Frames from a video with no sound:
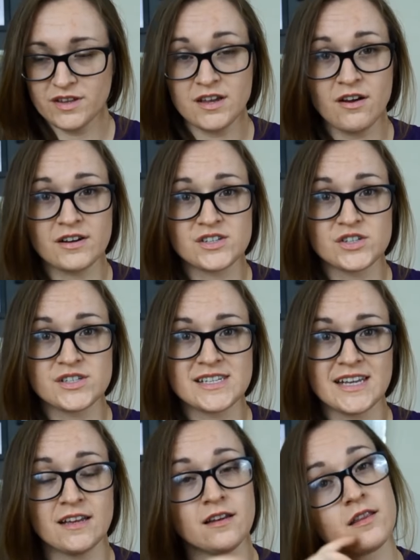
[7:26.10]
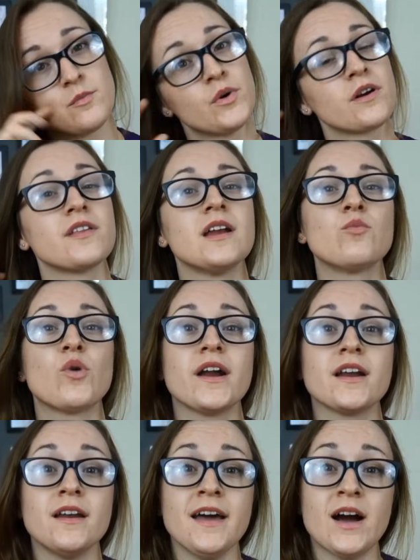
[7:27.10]
characters in the book that I'm
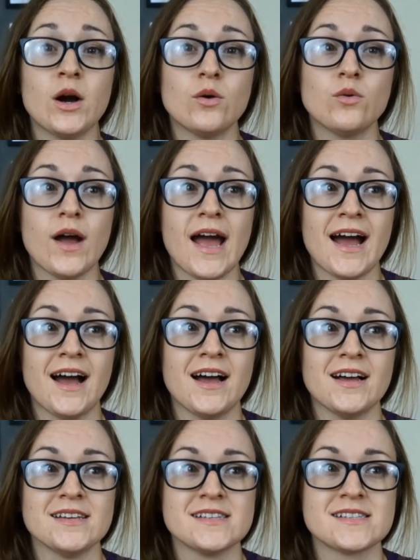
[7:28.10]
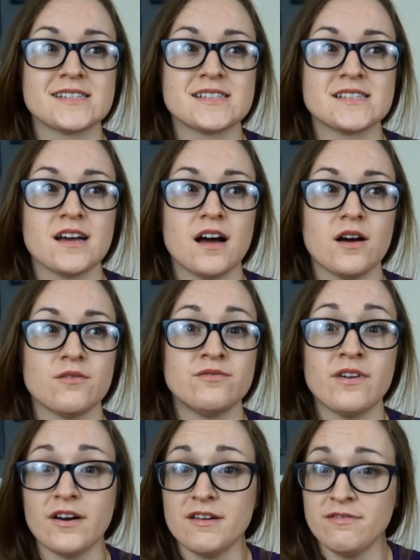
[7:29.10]
writing now has a
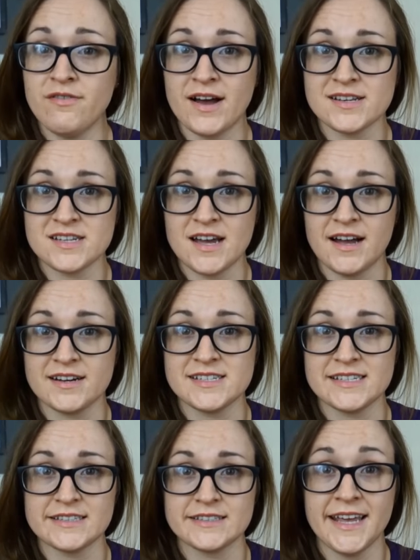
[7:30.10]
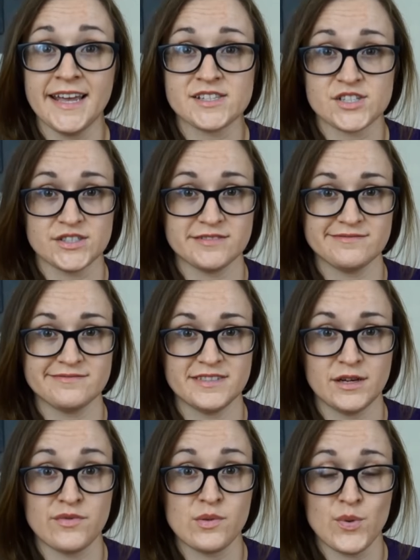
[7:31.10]
very fast acting cancer
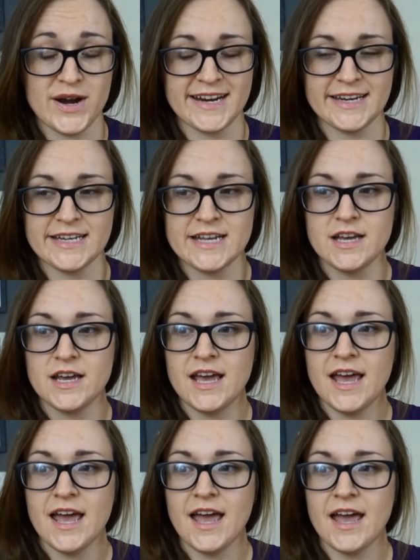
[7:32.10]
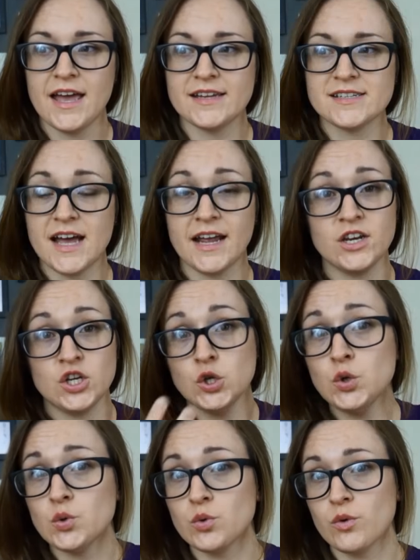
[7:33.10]
of the brain. And I
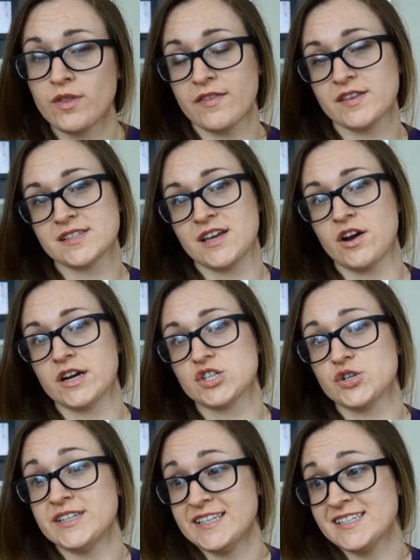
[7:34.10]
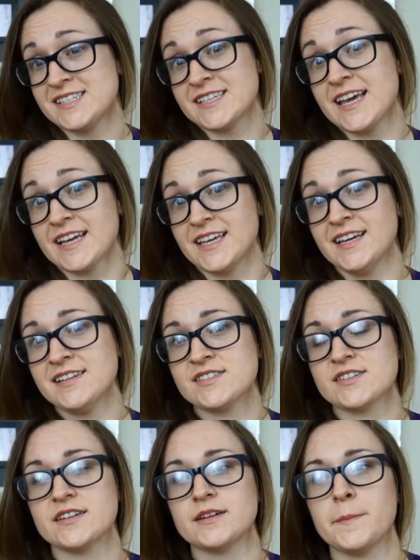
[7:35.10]
knew that this character needed to get
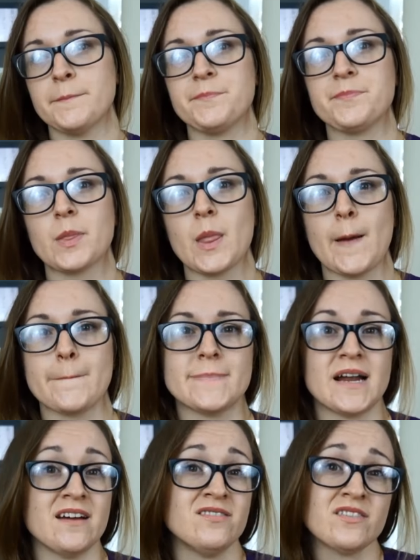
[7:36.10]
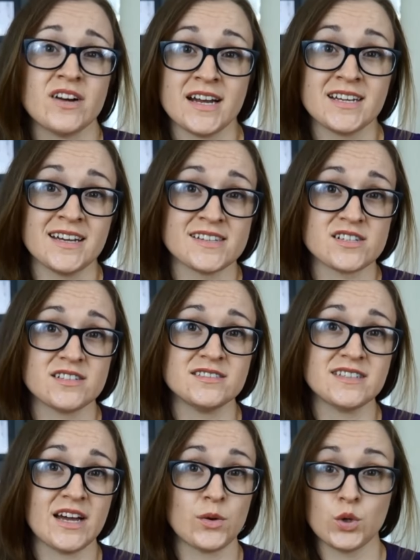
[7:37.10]
cancer, but I've never had
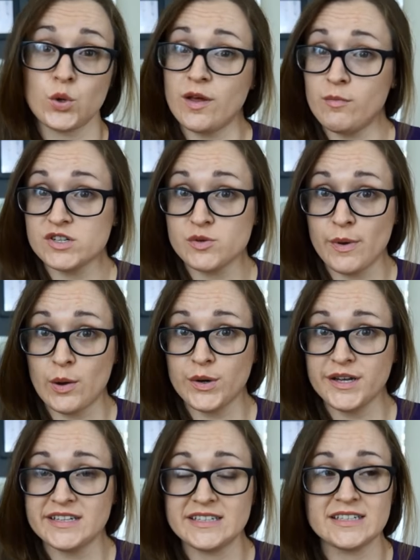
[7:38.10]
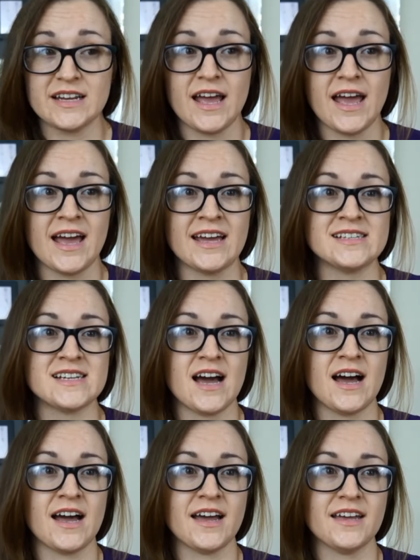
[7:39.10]
cancer. I don't know that much about it. And
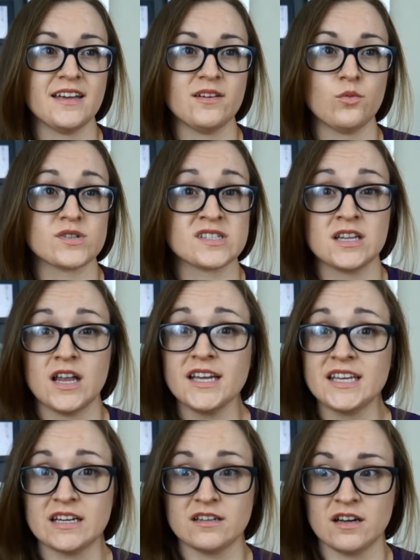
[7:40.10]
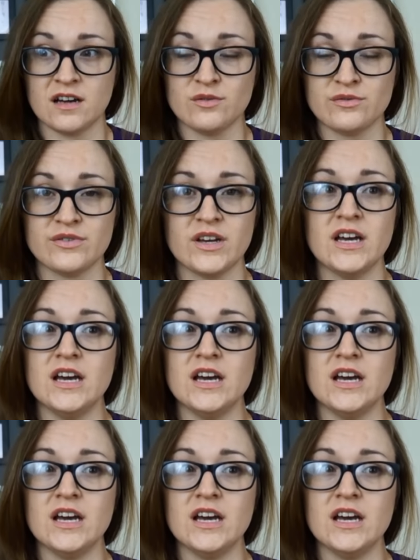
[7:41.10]
I am lucky enough